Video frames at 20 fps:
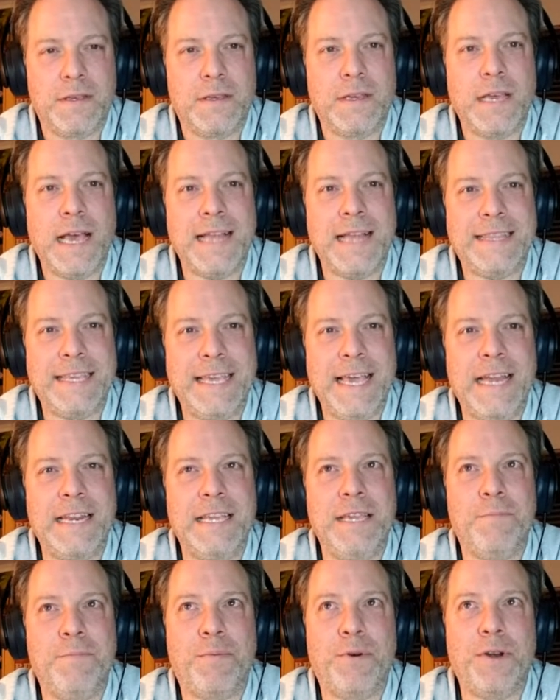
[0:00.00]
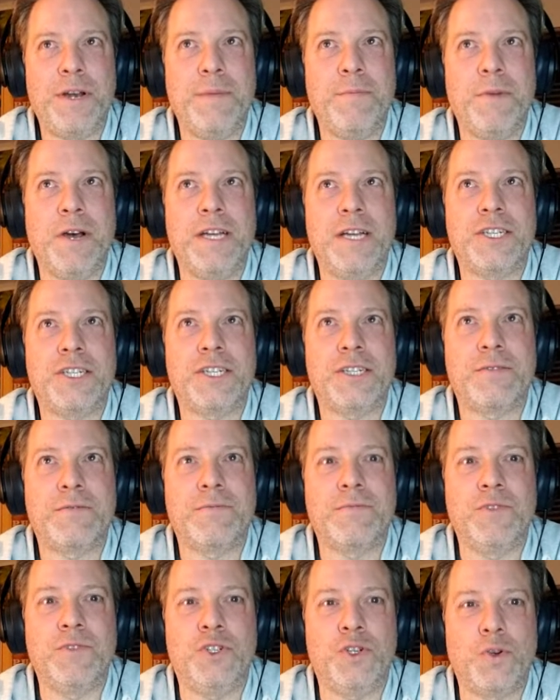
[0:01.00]
At the end, he pretty much
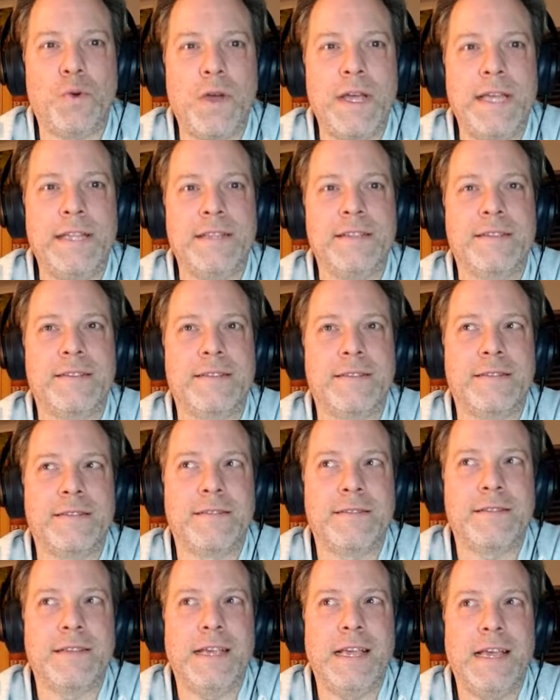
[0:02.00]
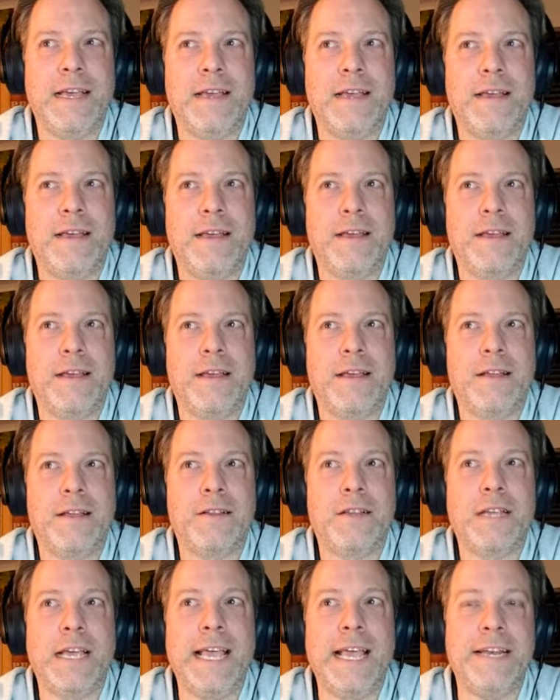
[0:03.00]
joins
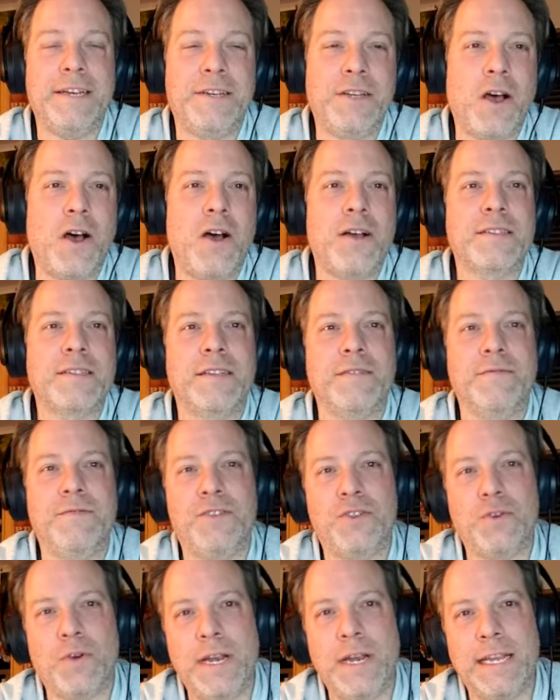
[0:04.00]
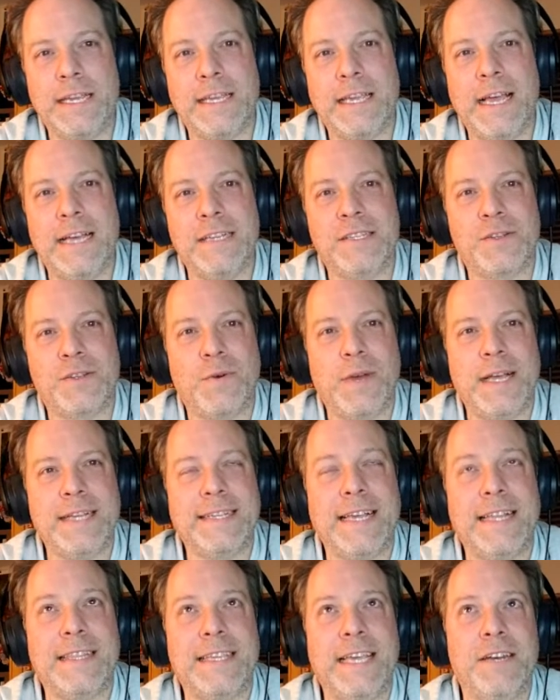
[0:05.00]
in talks of joining
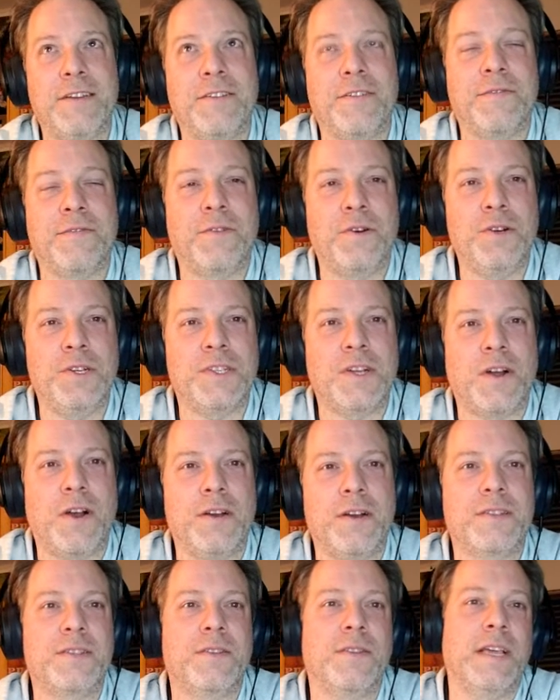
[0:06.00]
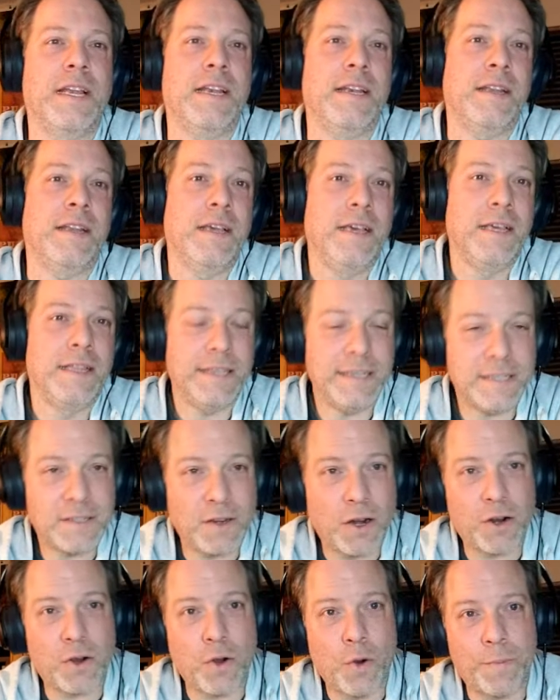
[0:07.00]
SOS at the end of the first arc. So then this
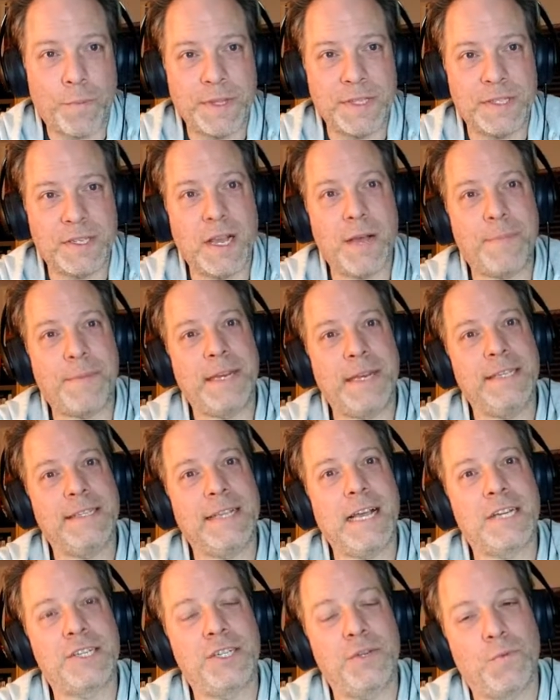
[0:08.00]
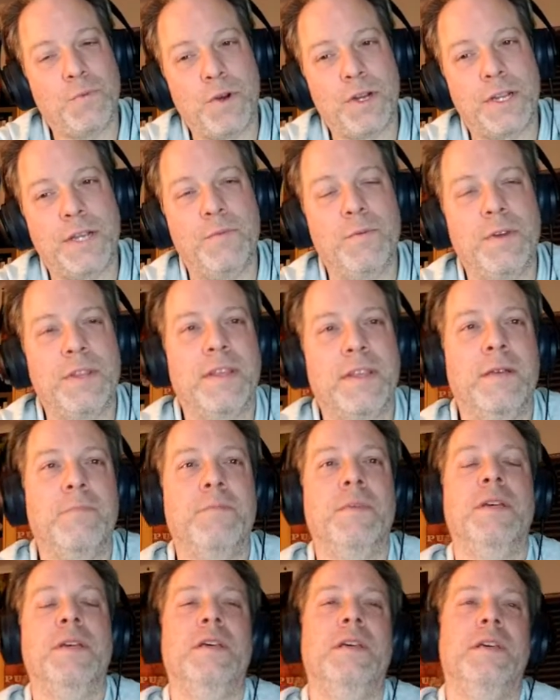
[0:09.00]
arc opens up, and he's actually working with them
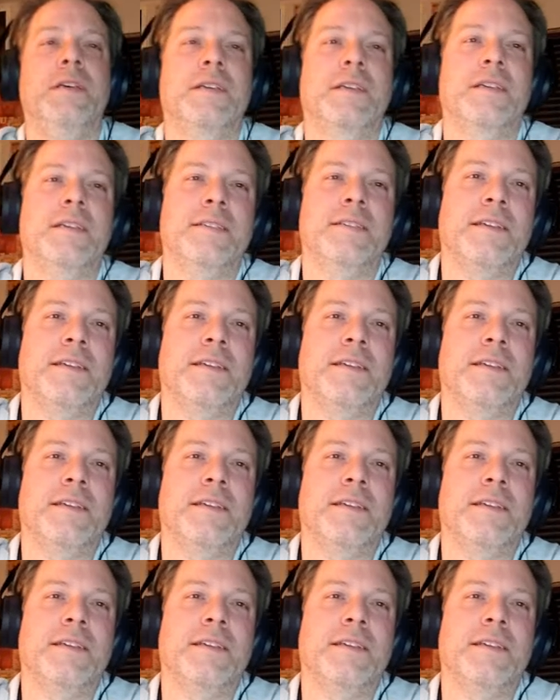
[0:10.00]
because